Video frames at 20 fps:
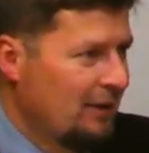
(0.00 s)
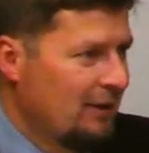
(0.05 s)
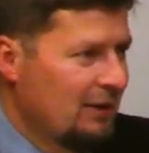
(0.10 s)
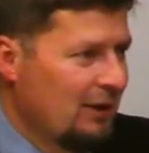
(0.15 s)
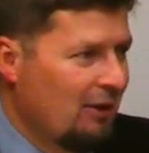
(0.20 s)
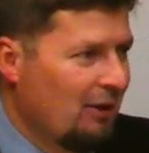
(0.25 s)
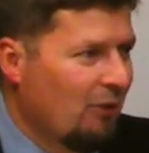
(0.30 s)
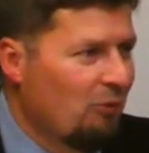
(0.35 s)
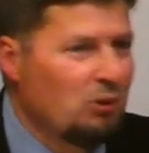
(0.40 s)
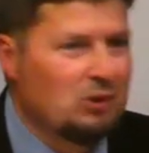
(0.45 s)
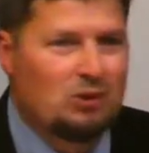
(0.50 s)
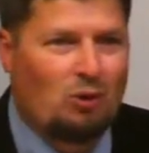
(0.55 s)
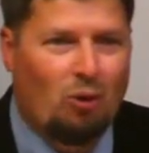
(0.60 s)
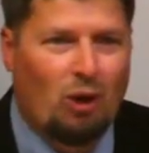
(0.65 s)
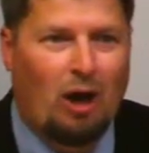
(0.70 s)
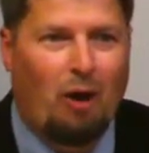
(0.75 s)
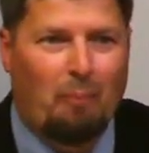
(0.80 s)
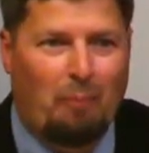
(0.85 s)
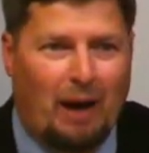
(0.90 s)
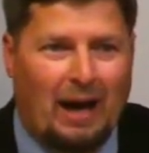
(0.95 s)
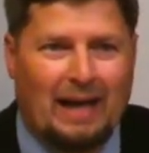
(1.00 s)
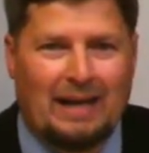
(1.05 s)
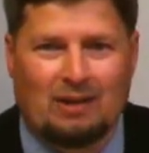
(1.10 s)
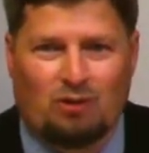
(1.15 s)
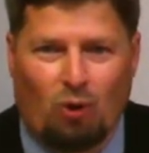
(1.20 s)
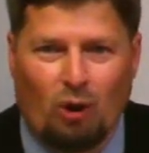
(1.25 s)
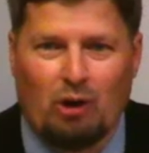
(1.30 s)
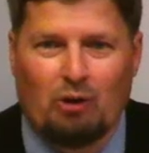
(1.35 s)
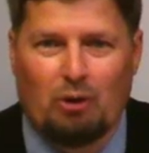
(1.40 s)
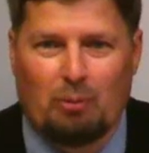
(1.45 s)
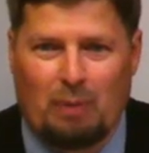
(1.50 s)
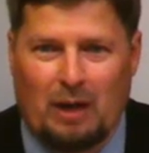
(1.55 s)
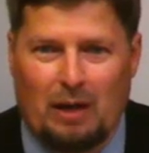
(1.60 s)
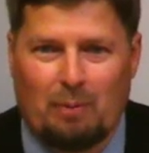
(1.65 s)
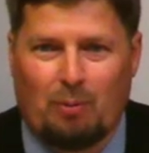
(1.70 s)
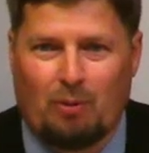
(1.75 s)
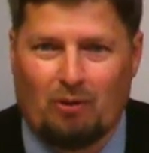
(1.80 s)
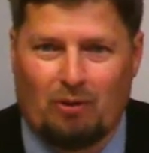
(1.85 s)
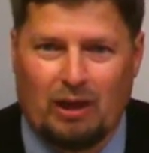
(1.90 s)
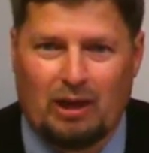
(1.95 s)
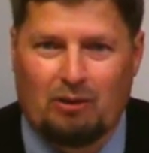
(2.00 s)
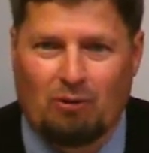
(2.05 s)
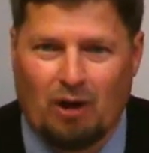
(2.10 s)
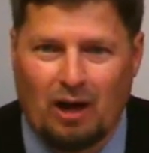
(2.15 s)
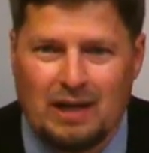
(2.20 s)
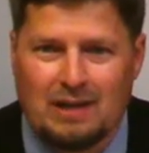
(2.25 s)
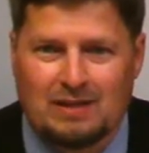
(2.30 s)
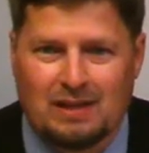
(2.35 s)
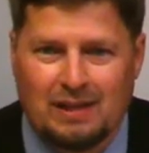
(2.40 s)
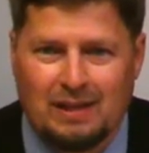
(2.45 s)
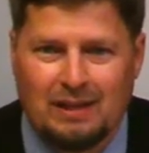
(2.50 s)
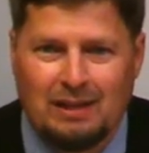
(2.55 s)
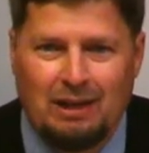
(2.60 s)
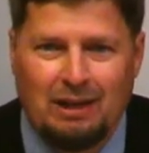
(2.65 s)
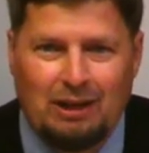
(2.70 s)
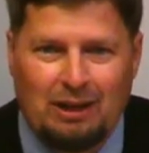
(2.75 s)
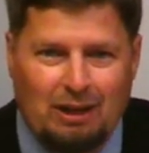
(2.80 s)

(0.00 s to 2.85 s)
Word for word: You know, everyone's going out buying toilet paper like crazy.